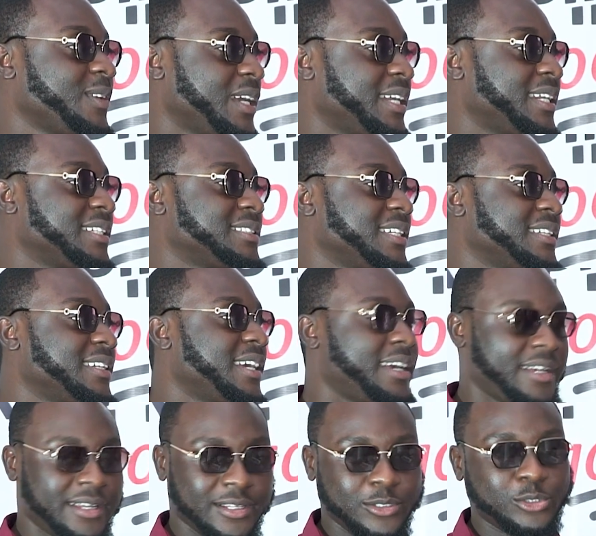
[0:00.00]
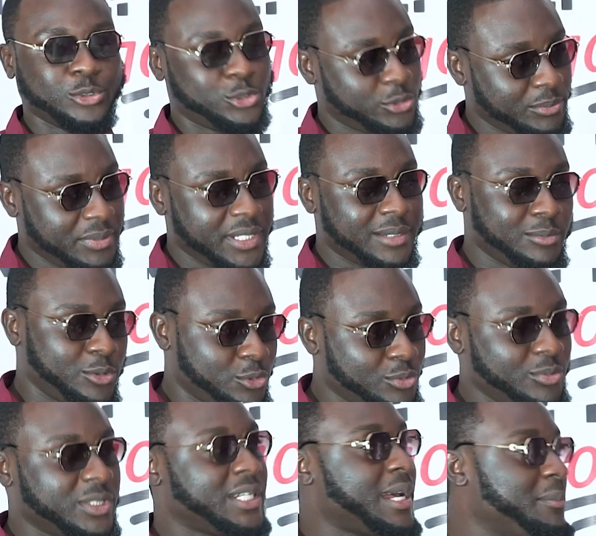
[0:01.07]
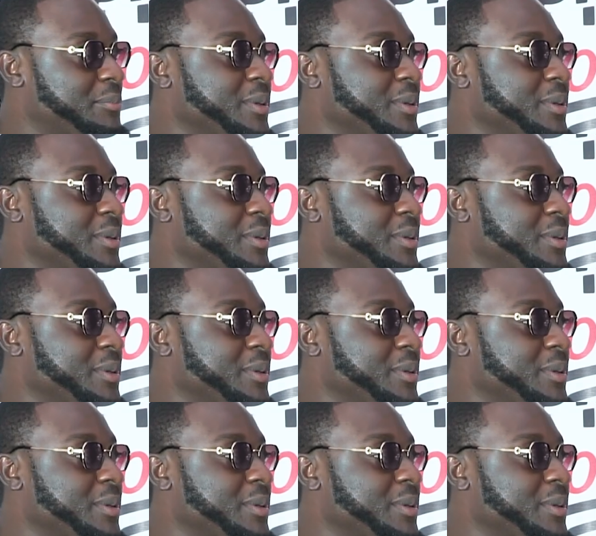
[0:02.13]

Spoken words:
You understand? Yes. You should be able to move them,